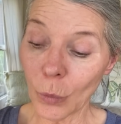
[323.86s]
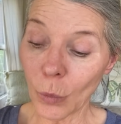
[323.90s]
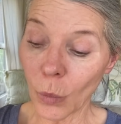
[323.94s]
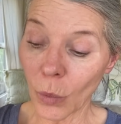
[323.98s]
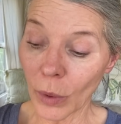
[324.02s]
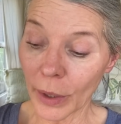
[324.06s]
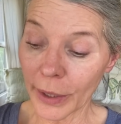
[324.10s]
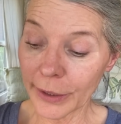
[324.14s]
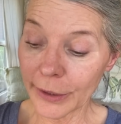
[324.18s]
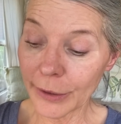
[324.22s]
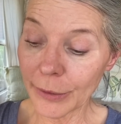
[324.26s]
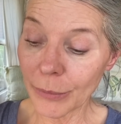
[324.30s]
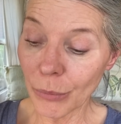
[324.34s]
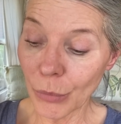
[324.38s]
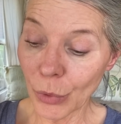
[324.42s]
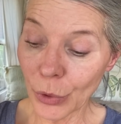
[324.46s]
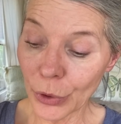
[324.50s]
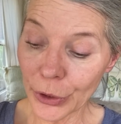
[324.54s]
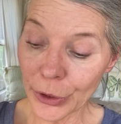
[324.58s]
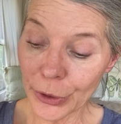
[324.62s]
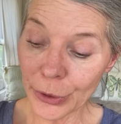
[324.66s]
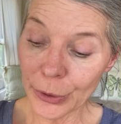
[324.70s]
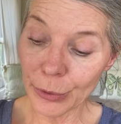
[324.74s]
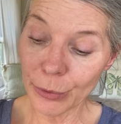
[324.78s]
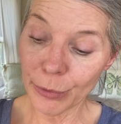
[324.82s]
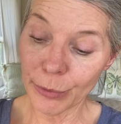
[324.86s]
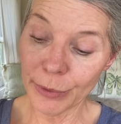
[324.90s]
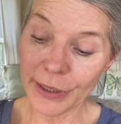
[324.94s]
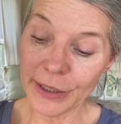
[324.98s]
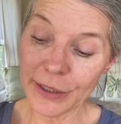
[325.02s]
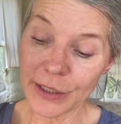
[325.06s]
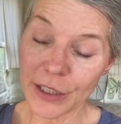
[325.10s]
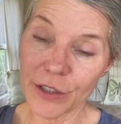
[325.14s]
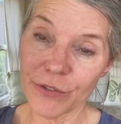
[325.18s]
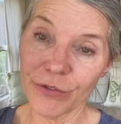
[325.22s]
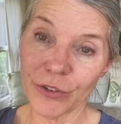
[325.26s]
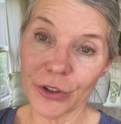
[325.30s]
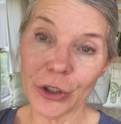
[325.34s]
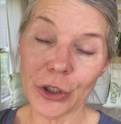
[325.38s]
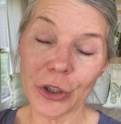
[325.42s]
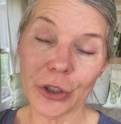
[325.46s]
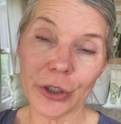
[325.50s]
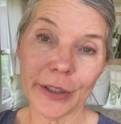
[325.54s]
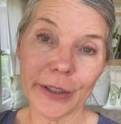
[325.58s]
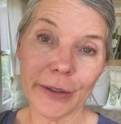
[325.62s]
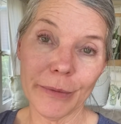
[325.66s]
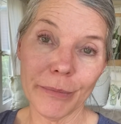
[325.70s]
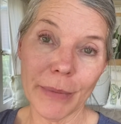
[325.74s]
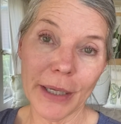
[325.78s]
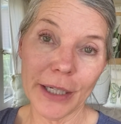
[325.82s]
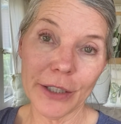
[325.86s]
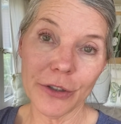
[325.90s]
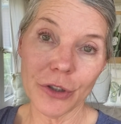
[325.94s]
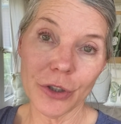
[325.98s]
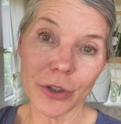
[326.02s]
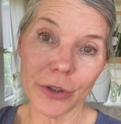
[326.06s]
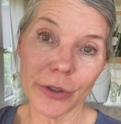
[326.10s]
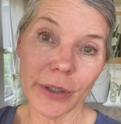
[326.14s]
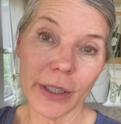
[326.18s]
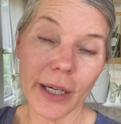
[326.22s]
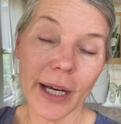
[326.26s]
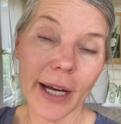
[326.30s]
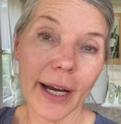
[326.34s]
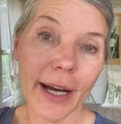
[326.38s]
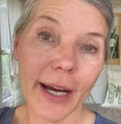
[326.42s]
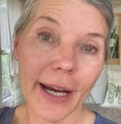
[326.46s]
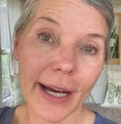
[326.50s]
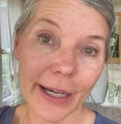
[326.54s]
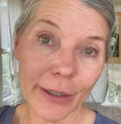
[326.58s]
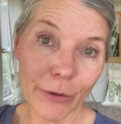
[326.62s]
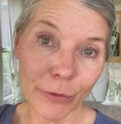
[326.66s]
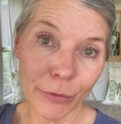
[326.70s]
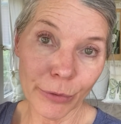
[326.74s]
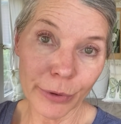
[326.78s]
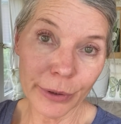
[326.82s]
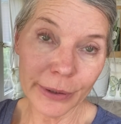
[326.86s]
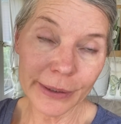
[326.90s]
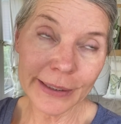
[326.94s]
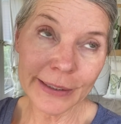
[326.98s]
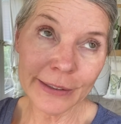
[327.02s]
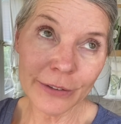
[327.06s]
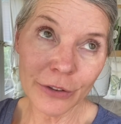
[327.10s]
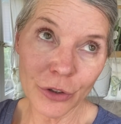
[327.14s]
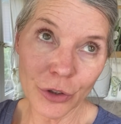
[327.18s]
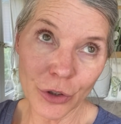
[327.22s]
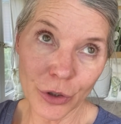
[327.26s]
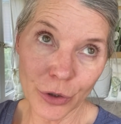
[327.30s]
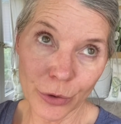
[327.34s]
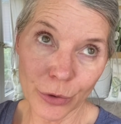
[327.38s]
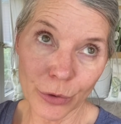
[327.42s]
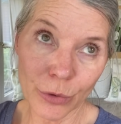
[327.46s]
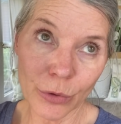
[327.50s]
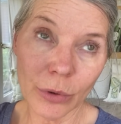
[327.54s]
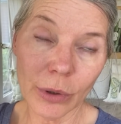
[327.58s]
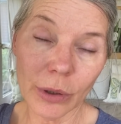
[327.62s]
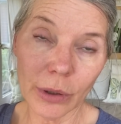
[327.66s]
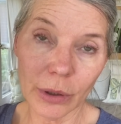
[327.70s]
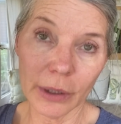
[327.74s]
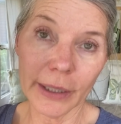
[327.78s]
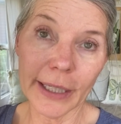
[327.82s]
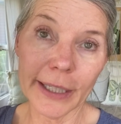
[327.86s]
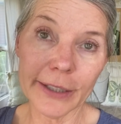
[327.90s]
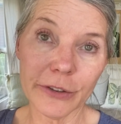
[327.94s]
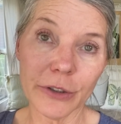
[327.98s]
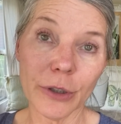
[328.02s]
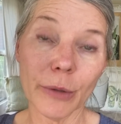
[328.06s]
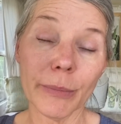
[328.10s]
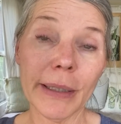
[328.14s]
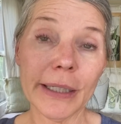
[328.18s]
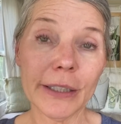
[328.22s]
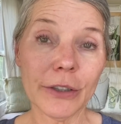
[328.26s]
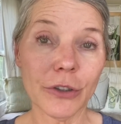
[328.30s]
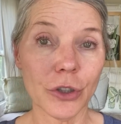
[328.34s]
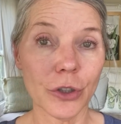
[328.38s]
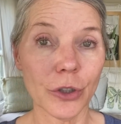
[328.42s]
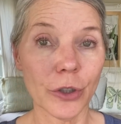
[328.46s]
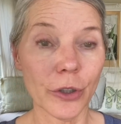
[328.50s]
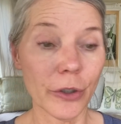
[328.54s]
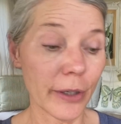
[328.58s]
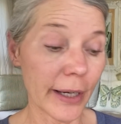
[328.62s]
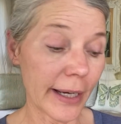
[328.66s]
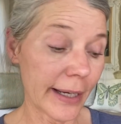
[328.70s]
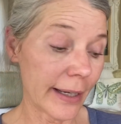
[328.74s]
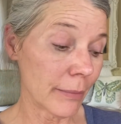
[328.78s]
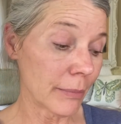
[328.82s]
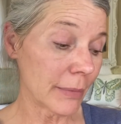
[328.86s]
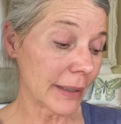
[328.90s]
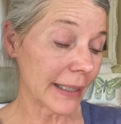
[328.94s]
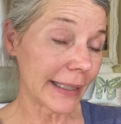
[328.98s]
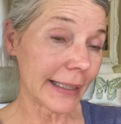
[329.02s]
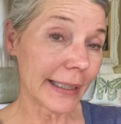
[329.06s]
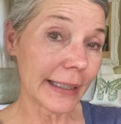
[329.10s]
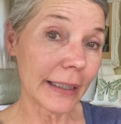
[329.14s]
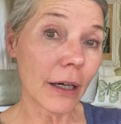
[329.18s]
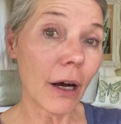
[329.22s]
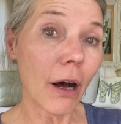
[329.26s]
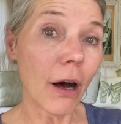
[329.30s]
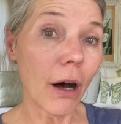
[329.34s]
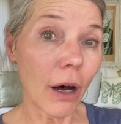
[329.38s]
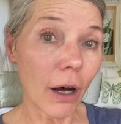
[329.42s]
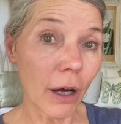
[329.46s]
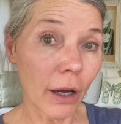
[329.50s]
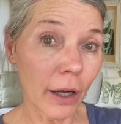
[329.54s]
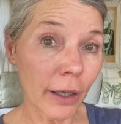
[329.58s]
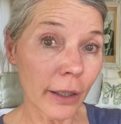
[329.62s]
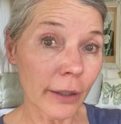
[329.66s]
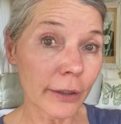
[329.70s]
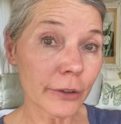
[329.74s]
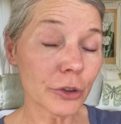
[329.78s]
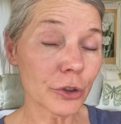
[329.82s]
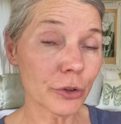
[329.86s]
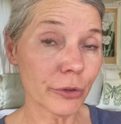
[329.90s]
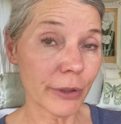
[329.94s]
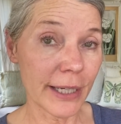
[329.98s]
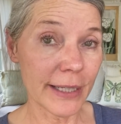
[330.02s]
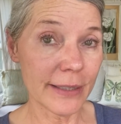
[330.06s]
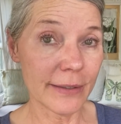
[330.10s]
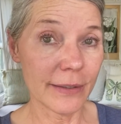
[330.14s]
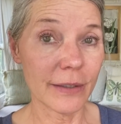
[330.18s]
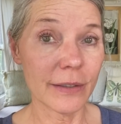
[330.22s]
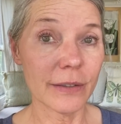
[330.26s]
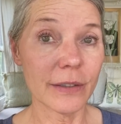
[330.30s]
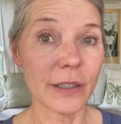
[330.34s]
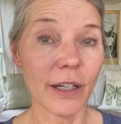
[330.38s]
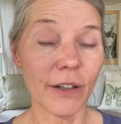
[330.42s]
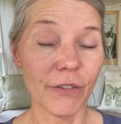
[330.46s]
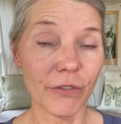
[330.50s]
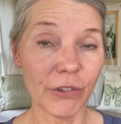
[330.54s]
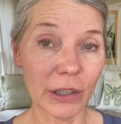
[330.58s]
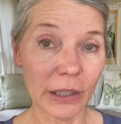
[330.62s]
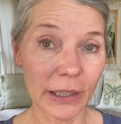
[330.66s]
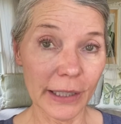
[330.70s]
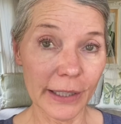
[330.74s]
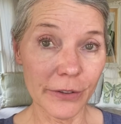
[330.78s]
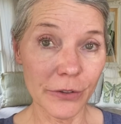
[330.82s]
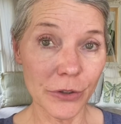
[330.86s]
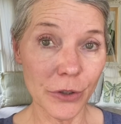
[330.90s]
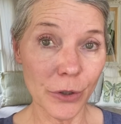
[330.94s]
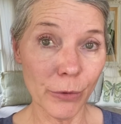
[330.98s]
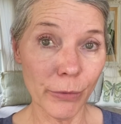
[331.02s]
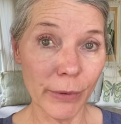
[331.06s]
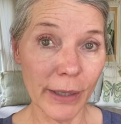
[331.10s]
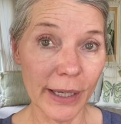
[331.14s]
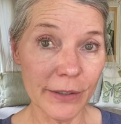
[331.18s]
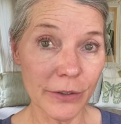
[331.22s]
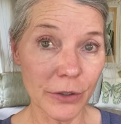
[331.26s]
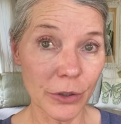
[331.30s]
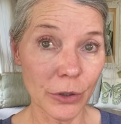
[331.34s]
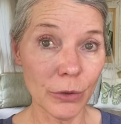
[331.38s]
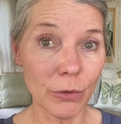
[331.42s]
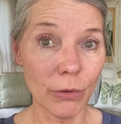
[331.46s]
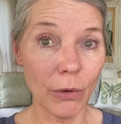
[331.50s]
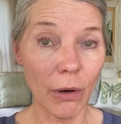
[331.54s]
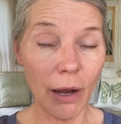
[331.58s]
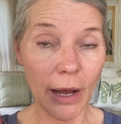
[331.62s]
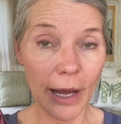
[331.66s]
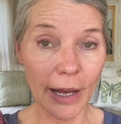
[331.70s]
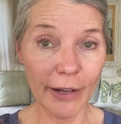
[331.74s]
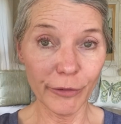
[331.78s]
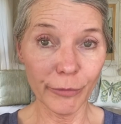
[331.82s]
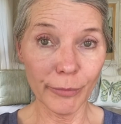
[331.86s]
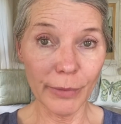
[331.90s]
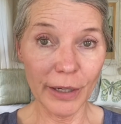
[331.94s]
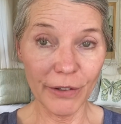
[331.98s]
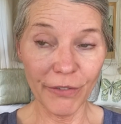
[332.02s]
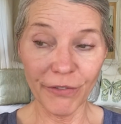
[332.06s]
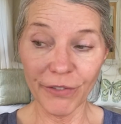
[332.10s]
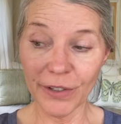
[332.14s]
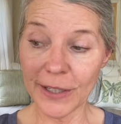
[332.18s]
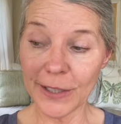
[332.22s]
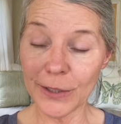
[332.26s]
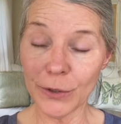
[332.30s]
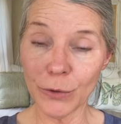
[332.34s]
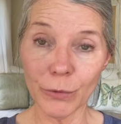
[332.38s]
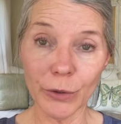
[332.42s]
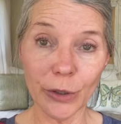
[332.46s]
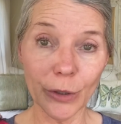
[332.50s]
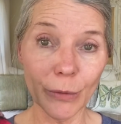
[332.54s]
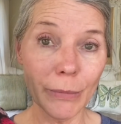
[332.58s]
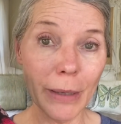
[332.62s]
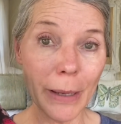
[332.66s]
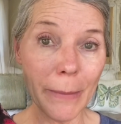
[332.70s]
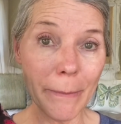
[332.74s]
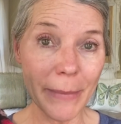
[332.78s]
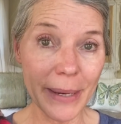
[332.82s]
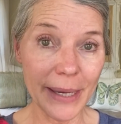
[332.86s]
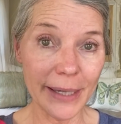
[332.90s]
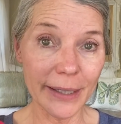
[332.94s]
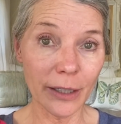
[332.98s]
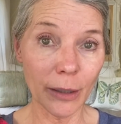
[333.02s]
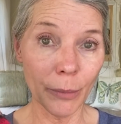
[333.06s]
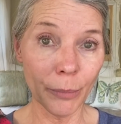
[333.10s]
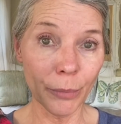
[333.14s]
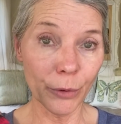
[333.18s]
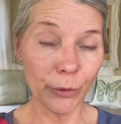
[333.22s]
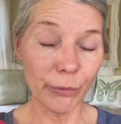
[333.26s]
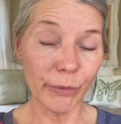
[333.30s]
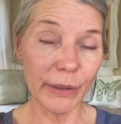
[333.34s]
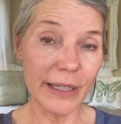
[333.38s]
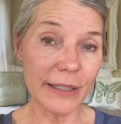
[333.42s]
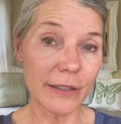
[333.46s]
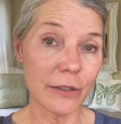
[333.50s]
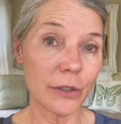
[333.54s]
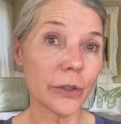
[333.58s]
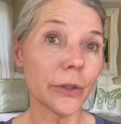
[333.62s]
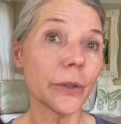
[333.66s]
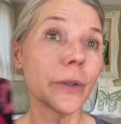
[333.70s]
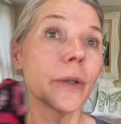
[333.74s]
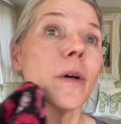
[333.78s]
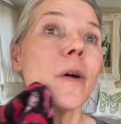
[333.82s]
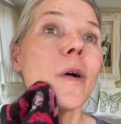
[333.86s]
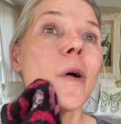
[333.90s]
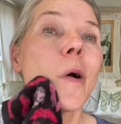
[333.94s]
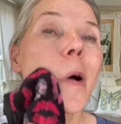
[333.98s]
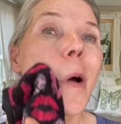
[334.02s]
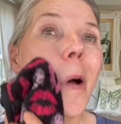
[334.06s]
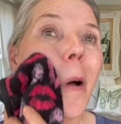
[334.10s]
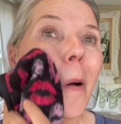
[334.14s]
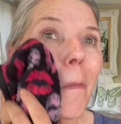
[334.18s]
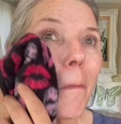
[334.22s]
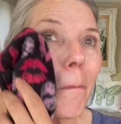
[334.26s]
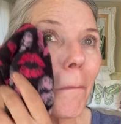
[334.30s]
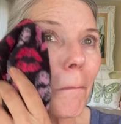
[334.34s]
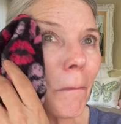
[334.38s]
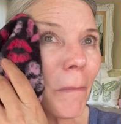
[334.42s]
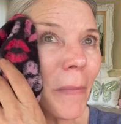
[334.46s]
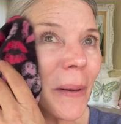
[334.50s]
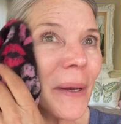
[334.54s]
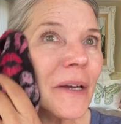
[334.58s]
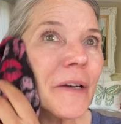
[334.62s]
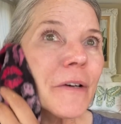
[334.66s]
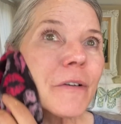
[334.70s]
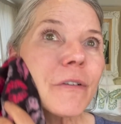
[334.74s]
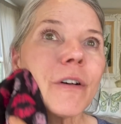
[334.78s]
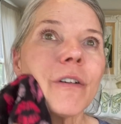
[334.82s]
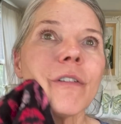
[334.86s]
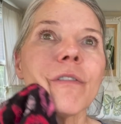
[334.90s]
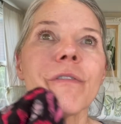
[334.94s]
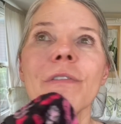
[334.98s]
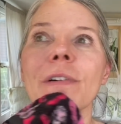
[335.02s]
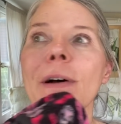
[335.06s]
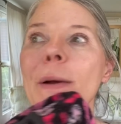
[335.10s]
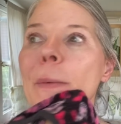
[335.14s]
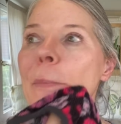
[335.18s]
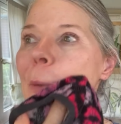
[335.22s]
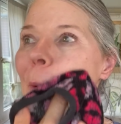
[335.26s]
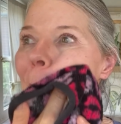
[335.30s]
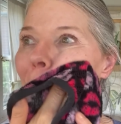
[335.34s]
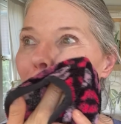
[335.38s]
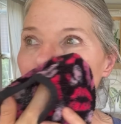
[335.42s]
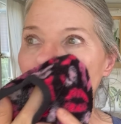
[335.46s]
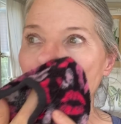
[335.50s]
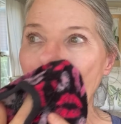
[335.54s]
one more rinse for good measure. I really do like to make sure I am getting all traces of cleanser residue off my face with my makeup eraser microfiber